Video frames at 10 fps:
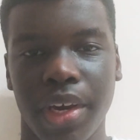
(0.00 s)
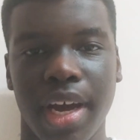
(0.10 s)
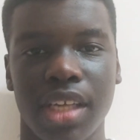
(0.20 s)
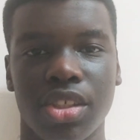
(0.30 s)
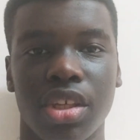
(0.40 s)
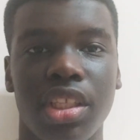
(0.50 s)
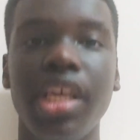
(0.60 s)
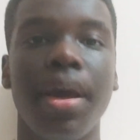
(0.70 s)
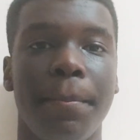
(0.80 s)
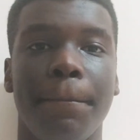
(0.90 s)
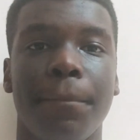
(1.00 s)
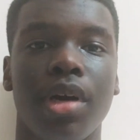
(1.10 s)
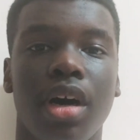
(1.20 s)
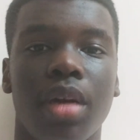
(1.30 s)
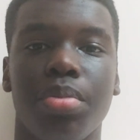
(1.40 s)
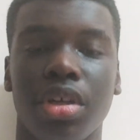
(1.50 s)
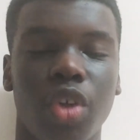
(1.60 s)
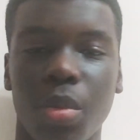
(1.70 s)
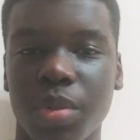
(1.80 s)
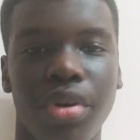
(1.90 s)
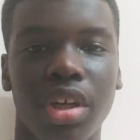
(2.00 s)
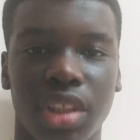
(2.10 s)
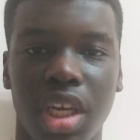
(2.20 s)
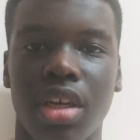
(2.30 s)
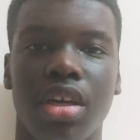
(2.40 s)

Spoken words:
As a DM, I'd put Thomas Partey.